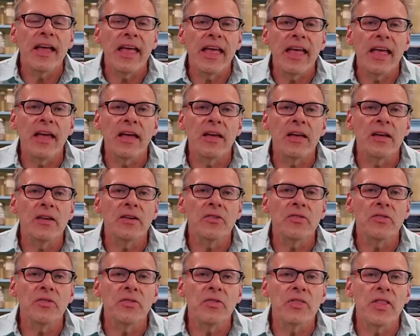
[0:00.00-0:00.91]

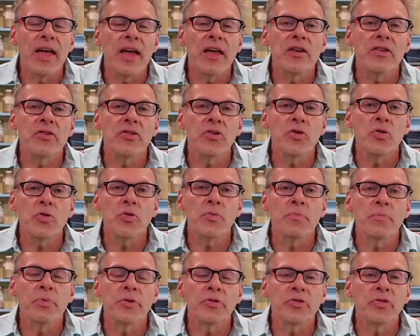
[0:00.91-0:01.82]
And then you
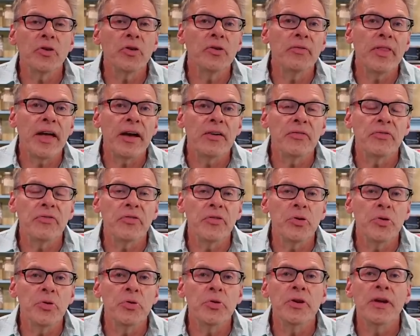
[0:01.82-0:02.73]
preserve that
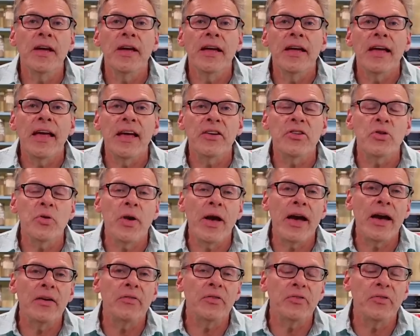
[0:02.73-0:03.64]
food and you
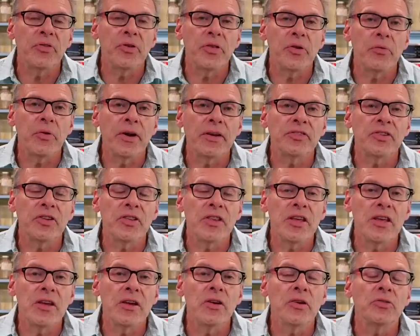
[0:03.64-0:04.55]
have it for the rest of the
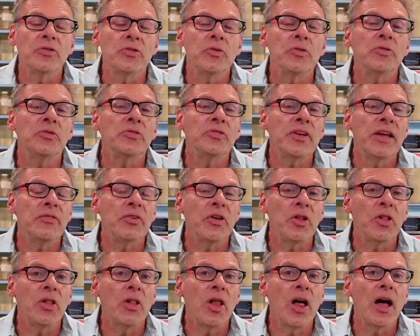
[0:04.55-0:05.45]
year. So you save a
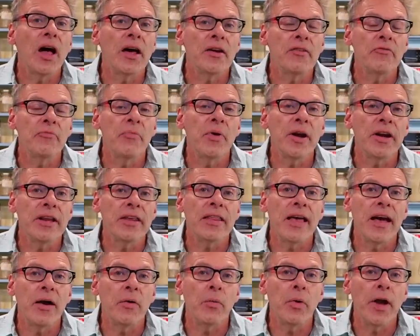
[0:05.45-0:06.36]
lot of money
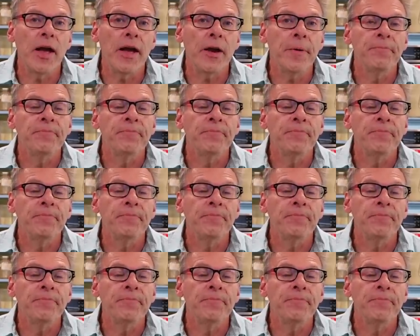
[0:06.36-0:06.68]
that way.